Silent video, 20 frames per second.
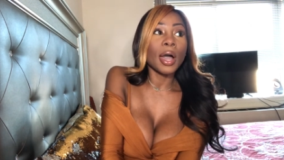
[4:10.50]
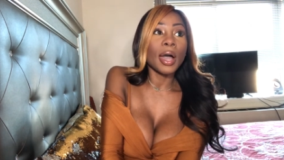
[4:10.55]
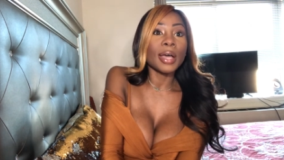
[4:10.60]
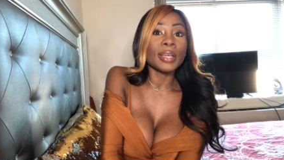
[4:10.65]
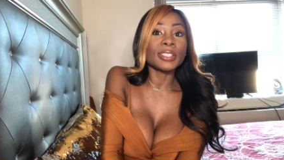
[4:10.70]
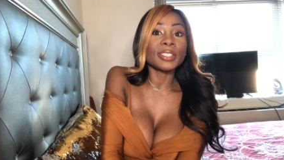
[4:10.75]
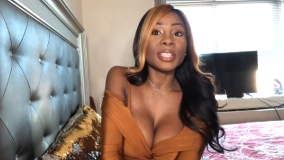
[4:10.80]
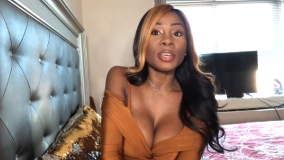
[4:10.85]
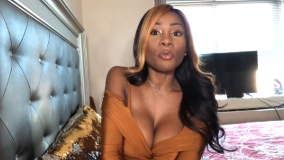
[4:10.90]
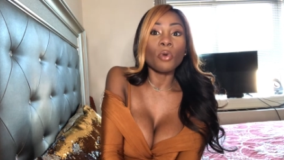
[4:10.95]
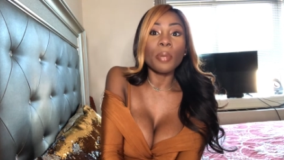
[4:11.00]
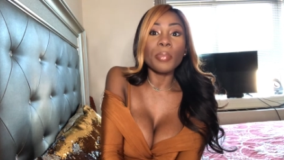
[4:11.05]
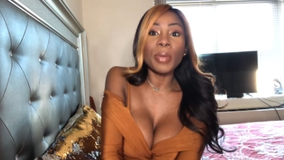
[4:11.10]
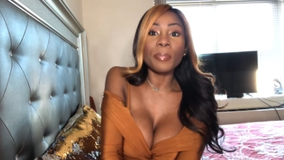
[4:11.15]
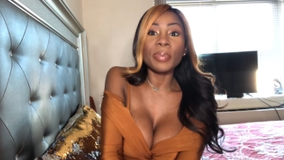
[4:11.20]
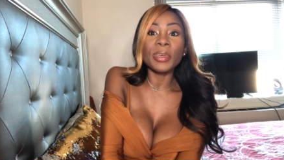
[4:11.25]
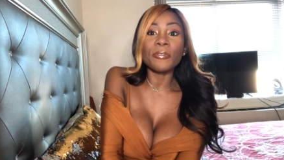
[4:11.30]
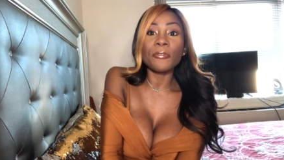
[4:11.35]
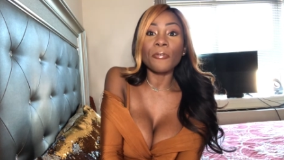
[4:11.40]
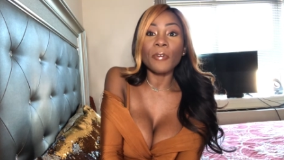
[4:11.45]
the woman
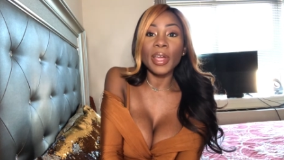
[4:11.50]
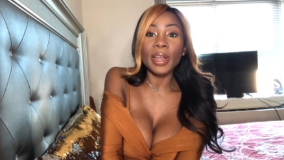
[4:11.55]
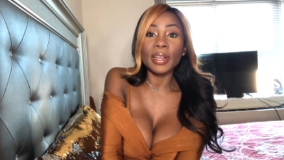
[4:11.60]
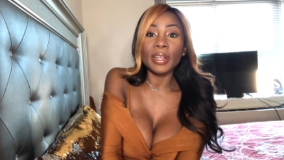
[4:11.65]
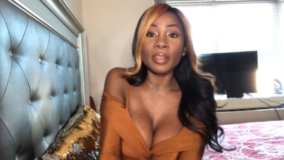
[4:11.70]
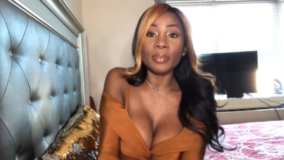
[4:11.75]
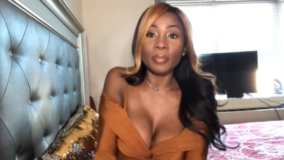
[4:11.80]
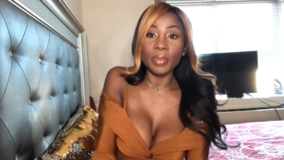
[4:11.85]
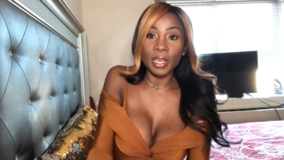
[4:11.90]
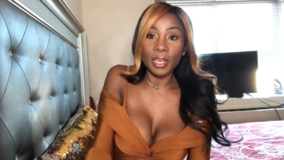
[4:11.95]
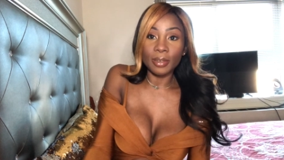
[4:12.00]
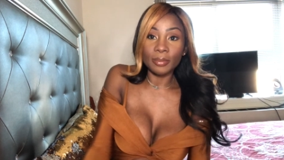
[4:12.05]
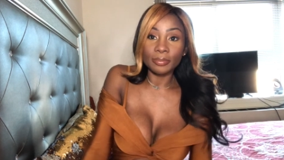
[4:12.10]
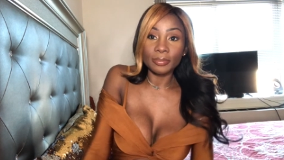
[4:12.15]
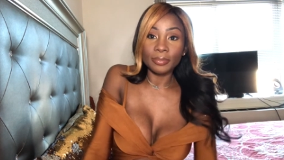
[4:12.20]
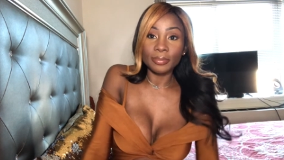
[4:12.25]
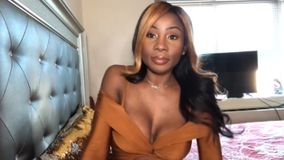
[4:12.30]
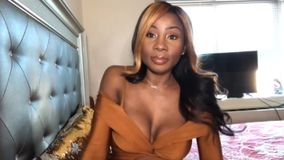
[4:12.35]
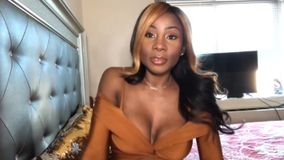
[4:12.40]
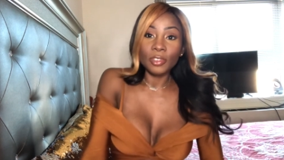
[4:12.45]
befriended me.
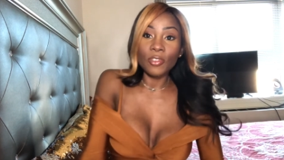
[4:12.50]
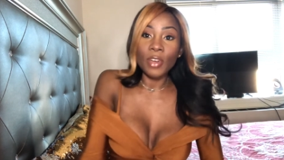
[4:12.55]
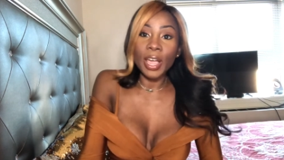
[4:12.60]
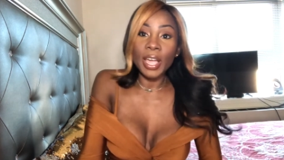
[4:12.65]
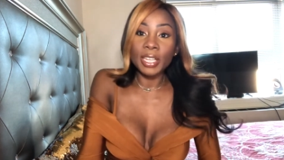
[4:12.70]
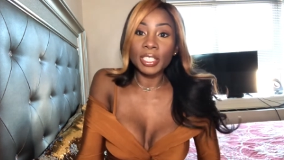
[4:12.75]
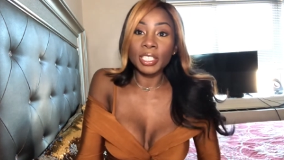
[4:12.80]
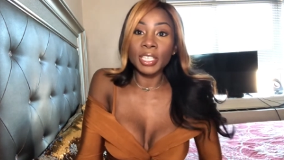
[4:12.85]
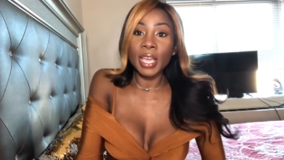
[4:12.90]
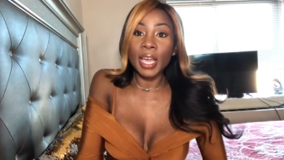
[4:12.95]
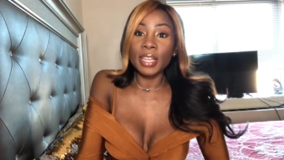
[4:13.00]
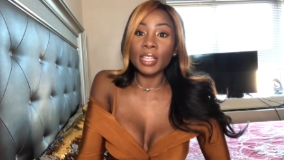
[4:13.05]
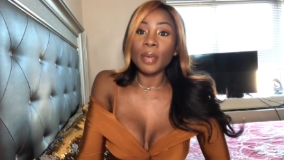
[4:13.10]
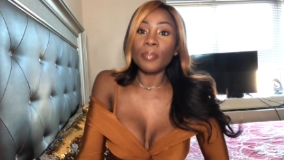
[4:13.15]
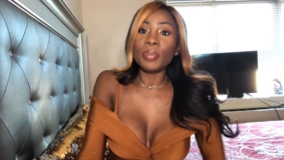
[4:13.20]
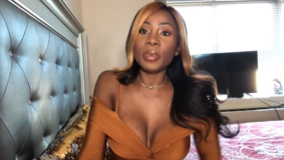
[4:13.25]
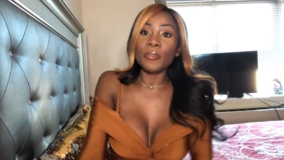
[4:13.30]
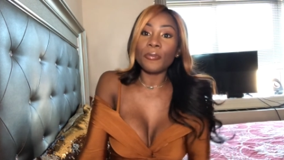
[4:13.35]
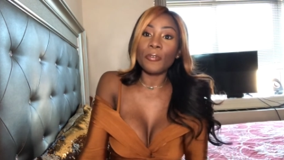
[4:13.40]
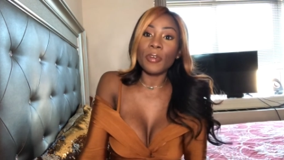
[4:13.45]
Right? She ended
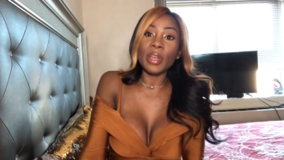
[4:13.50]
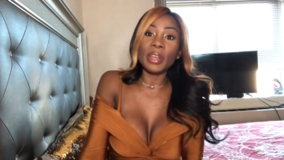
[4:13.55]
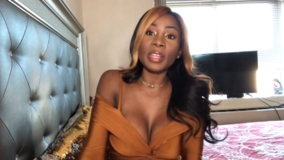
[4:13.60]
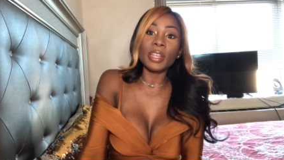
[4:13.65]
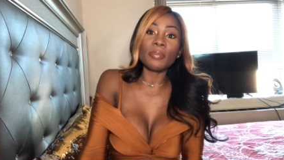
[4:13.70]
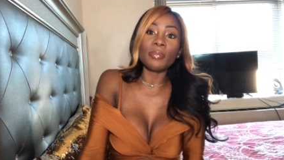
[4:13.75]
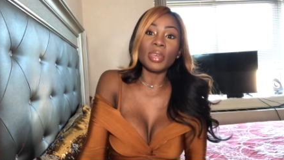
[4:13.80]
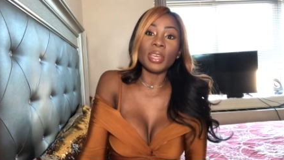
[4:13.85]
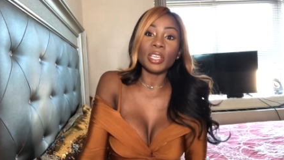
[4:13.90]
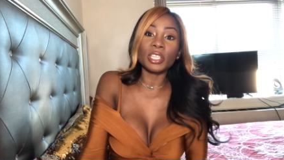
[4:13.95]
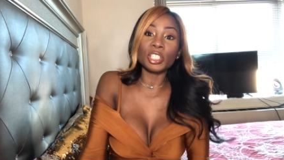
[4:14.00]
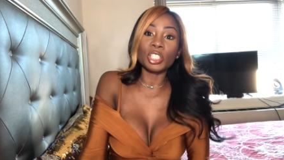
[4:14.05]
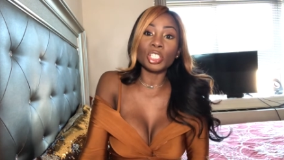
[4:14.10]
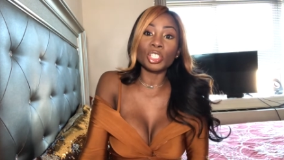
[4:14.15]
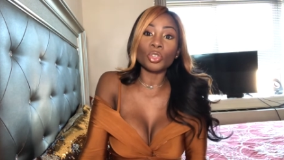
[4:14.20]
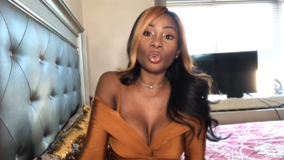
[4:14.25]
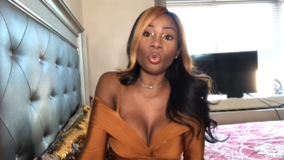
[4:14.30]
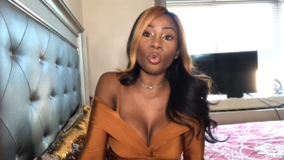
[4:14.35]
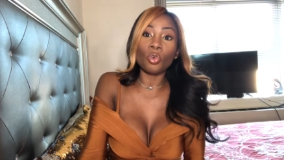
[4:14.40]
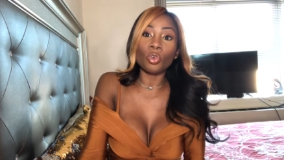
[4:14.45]
up befriending me. She's
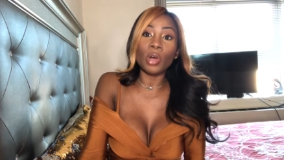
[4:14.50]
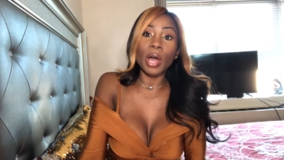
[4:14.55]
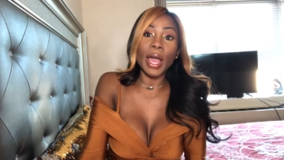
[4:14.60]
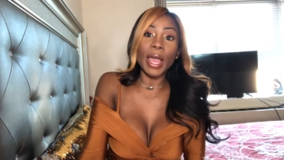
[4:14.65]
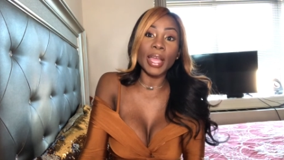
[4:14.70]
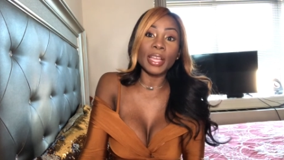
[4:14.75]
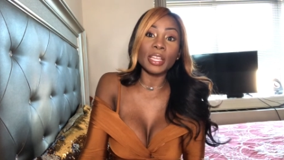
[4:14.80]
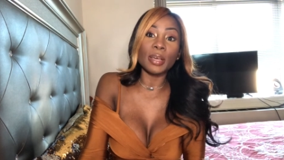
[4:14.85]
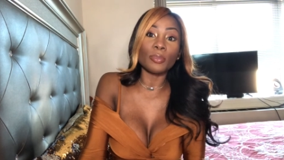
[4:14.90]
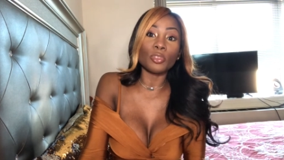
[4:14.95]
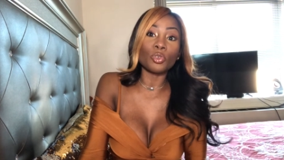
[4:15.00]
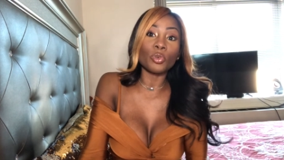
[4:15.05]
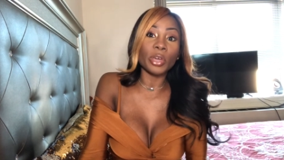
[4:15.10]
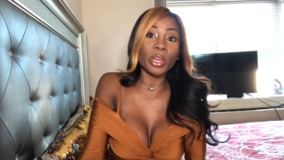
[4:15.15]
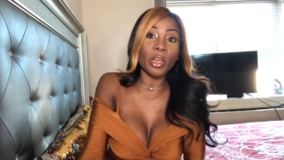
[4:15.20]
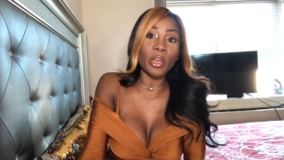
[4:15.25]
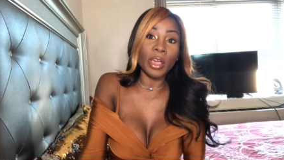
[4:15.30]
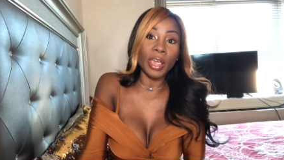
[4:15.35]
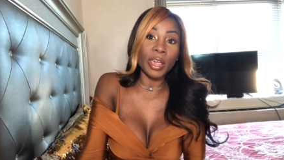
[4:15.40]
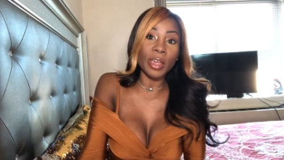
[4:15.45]
cool. I end up doing
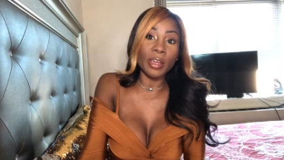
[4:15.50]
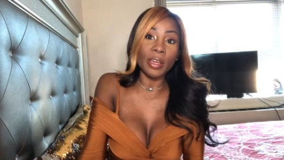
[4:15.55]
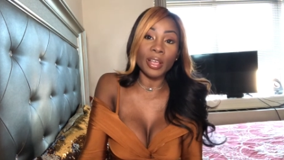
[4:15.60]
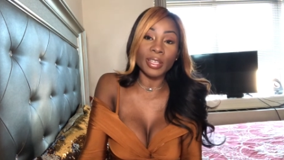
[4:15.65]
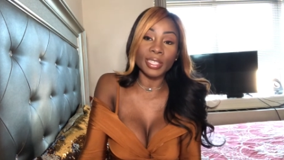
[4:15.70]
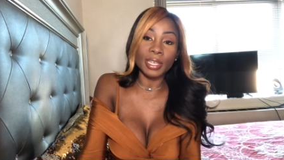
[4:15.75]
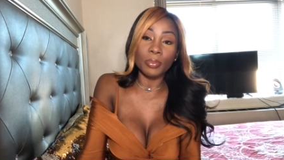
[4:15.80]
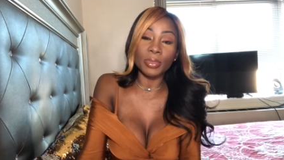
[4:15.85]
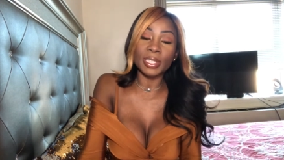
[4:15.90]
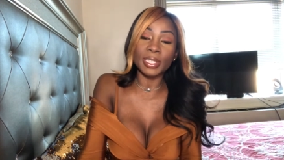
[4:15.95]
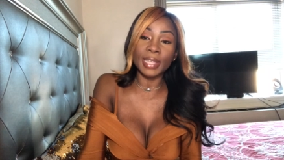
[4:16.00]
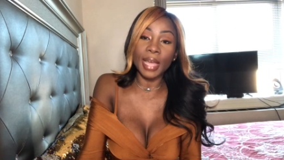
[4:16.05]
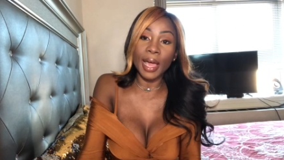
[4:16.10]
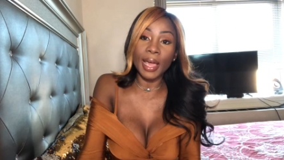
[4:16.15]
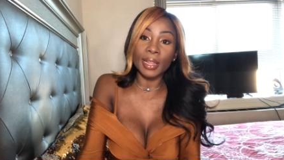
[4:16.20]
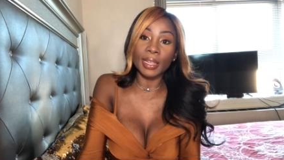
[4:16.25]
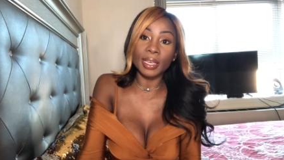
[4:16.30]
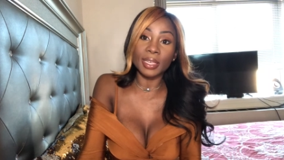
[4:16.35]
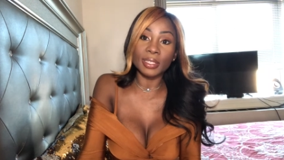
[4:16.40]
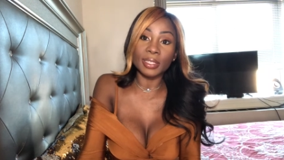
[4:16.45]
her hair because I'm a
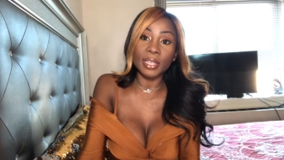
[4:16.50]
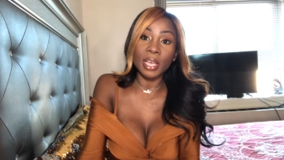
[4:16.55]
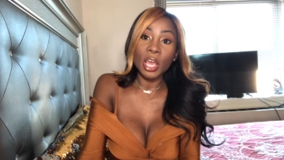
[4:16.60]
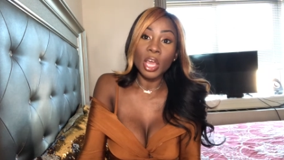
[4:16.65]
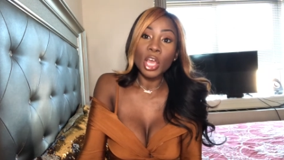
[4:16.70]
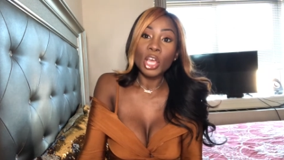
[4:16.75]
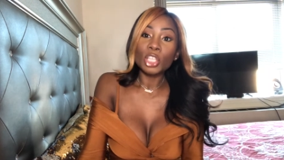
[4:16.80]
stylist.